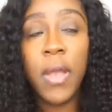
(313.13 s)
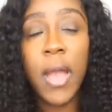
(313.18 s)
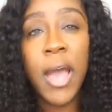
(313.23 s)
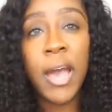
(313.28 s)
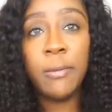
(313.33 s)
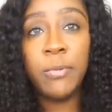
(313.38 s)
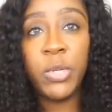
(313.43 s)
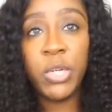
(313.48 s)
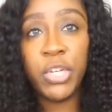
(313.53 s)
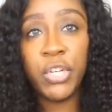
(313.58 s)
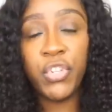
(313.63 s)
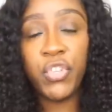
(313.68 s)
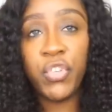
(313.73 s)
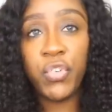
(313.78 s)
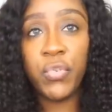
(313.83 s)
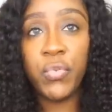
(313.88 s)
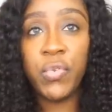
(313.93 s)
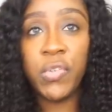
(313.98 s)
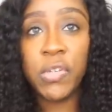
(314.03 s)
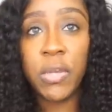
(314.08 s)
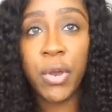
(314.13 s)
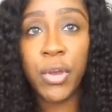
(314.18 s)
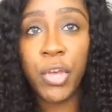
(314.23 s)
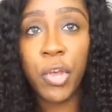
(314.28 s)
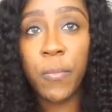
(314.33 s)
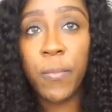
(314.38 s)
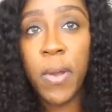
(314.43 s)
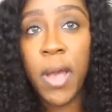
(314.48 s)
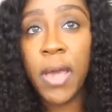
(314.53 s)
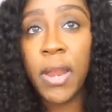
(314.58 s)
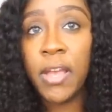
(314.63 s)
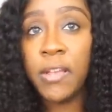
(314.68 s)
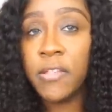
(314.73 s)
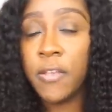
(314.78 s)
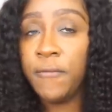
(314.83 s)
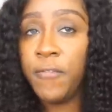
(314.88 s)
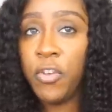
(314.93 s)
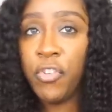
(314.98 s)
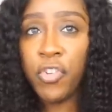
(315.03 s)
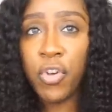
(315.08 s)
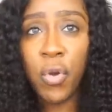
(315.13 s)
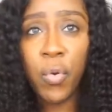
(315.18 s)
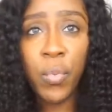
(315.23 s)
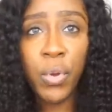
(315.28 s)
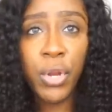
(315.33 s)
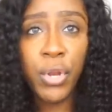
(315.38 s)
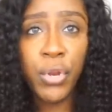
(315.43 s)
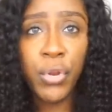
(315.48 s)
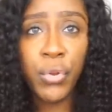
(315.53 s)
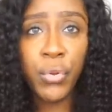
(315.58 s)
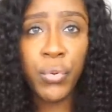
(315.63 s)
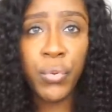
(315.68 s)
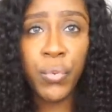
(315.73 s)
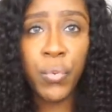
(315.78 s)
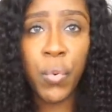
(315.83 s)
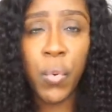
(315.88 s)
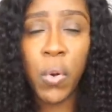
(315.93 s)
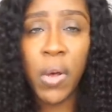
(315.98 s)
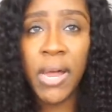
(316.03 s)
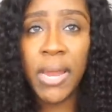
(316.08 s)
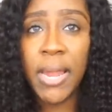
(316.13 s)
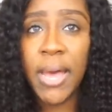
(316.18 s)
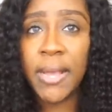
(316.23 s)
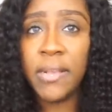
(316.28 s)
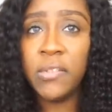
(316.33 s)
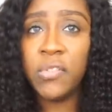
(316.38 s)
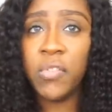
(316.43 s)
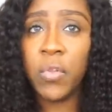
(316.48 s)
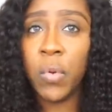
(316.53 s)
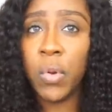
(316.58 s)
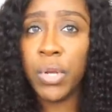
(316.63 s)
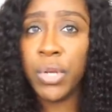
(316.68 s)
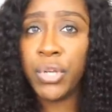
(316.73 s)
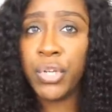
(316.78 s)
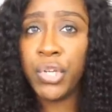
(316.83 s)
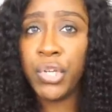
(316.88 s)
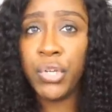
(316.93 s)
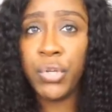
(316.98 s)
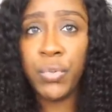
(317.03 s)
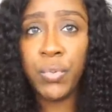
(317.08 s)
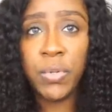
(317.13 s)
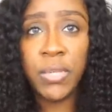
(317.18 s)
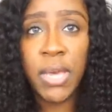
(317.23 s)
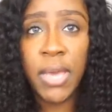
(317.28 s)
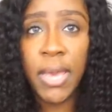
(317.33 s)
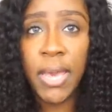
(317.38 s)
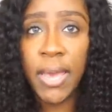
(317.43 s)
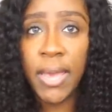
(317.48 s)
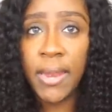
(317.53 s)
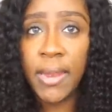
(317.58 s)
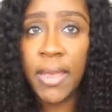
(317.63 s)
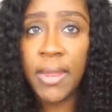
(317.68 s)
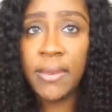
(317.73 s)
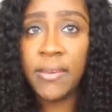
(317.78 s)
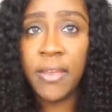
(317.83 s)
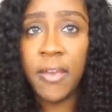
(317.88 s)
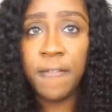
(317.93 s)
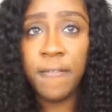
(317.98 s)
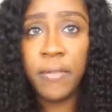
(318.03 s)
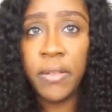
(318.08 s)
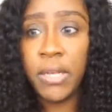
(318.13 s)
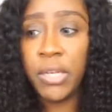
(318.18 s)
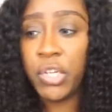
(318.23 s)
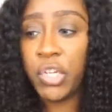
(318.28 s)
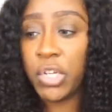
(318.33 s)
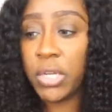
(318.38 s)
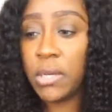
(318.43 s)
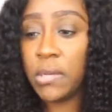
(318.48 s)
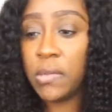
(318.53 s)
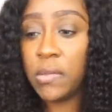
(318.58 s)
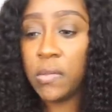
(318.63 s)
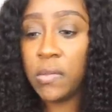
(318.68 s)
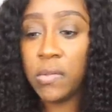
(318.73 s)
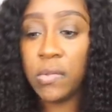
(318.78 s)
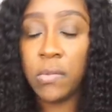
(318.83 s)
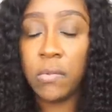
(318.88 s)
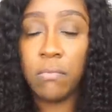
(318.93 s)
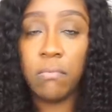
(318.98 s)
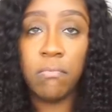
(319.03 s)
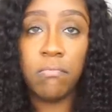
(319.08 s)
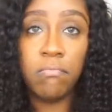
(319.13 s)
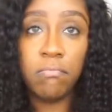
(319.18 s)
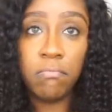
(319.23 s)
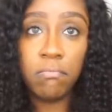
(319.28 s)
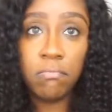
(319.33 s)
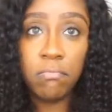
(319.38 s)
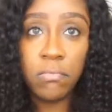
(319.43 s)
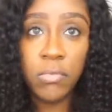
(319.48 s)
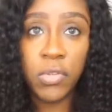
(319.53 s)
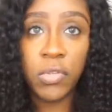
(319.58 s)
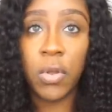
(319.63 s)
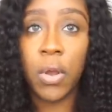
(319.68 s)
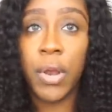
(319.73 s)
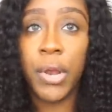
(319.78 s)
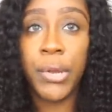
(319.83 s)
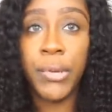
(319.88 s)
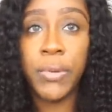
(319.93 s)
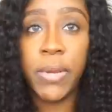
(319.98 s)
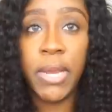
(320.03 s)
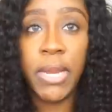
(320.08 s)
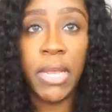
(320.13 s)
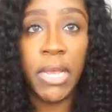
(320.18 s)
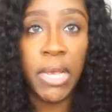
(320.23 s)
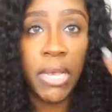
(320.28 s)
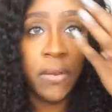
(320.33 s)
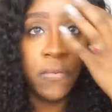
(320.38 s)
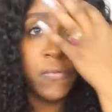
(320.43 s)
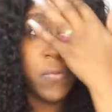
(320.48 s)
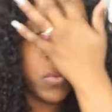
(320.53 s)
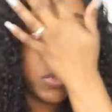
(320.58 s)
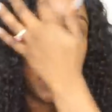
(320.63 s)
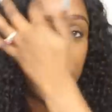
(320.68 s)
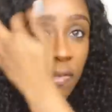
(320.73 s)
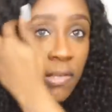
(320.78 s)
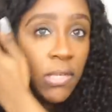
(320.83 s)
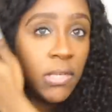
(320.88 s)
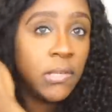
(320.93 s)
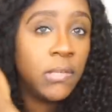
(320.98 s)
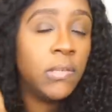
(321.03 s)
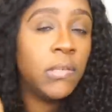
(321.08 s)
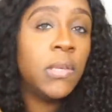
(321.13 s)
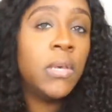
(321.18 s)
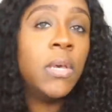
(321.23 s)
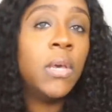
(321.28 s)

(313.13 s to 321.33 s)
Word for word: option to sell your products, if you don't want to do online stores, you can definitely just start creating invoices.